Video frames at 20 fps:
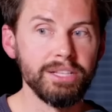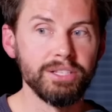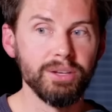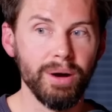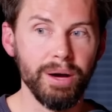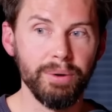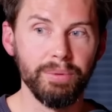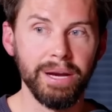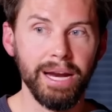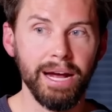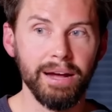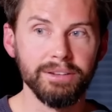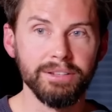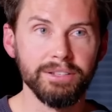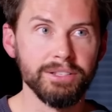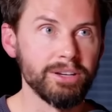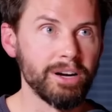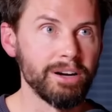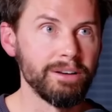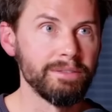And so I went out
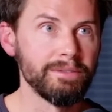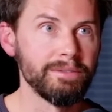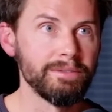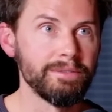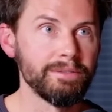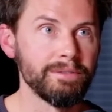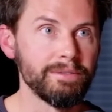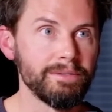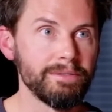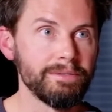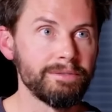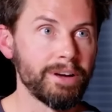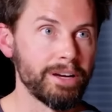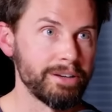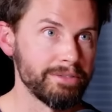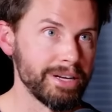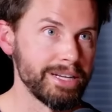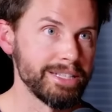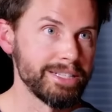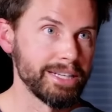to start
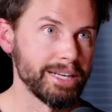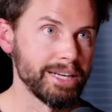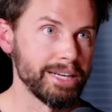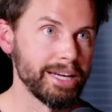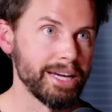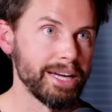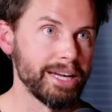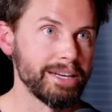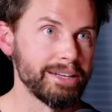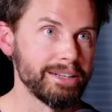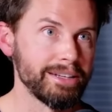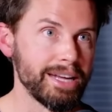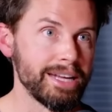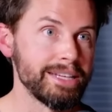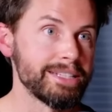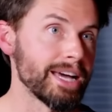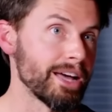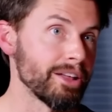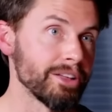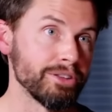fundraising again
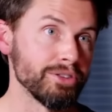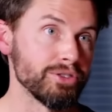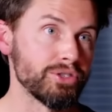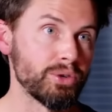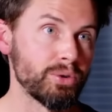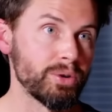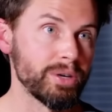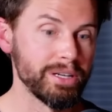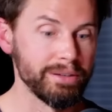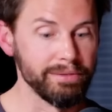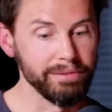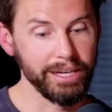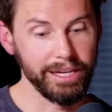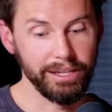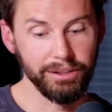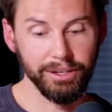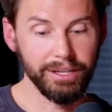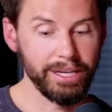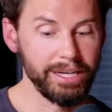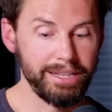and telling the story of
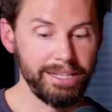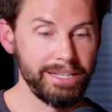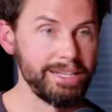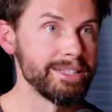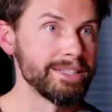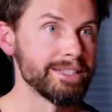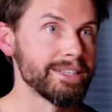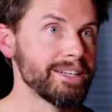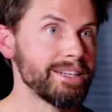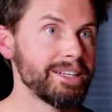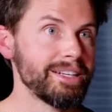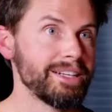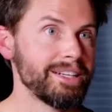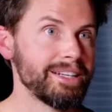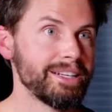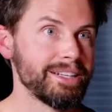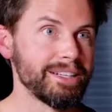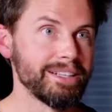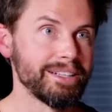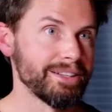like, look at these,
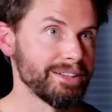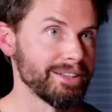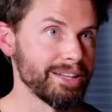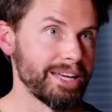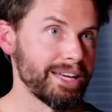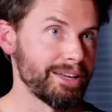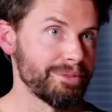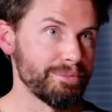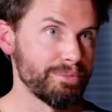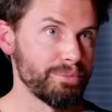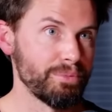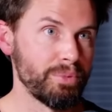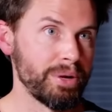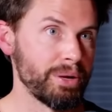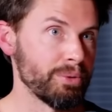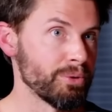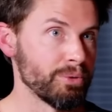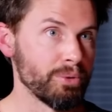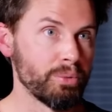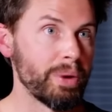like,
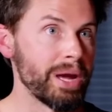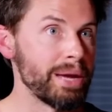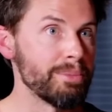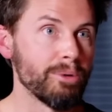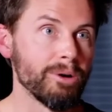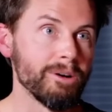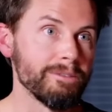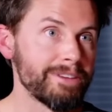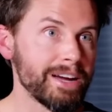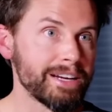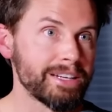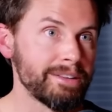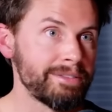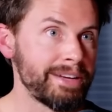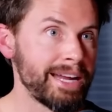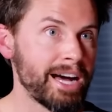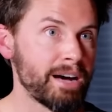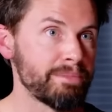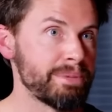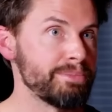we're way more
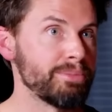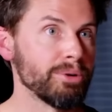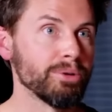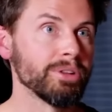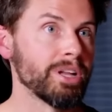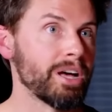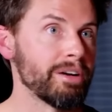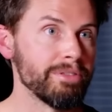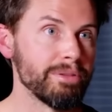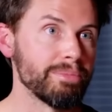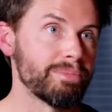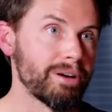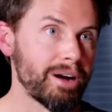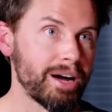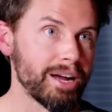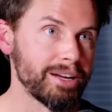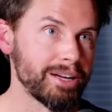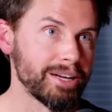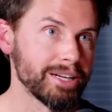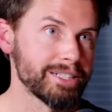effective now. People love the
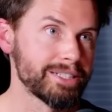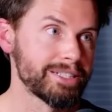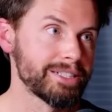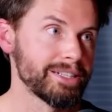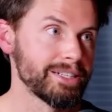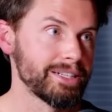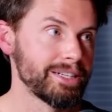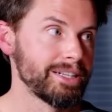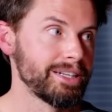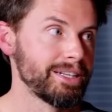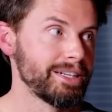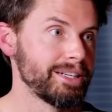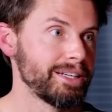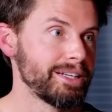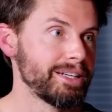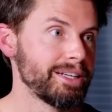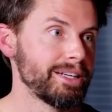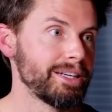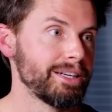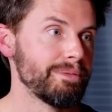product.
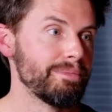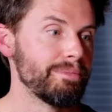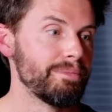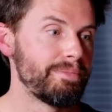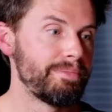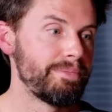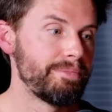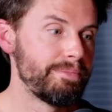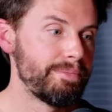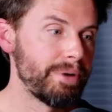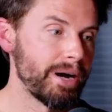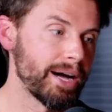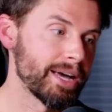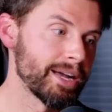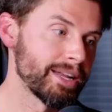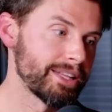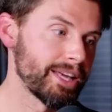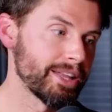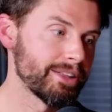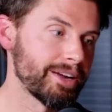
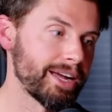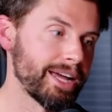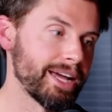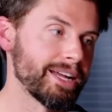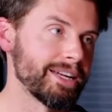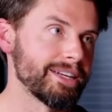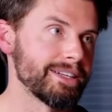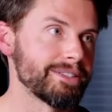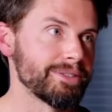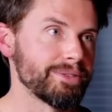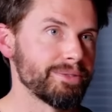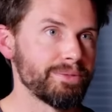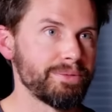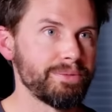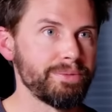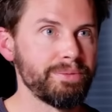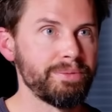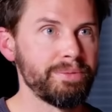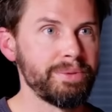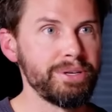But on the other hand,
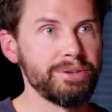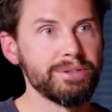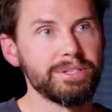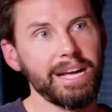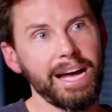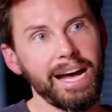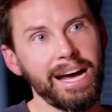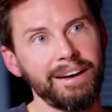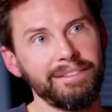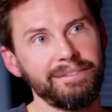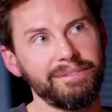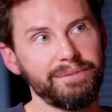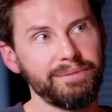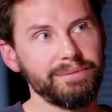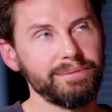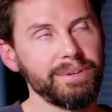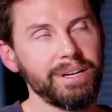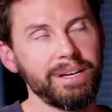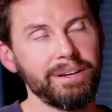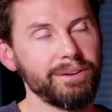we used to have,
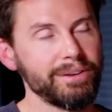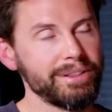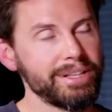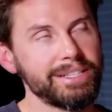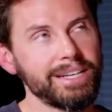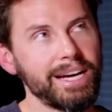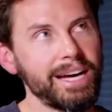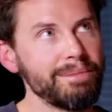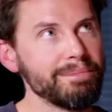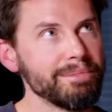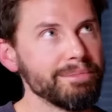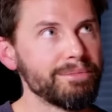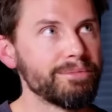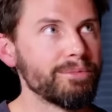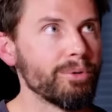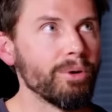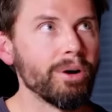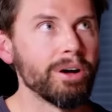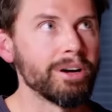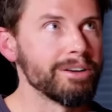I don't know, at the time,
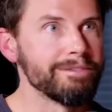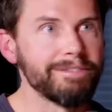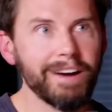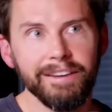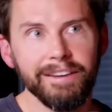400,000,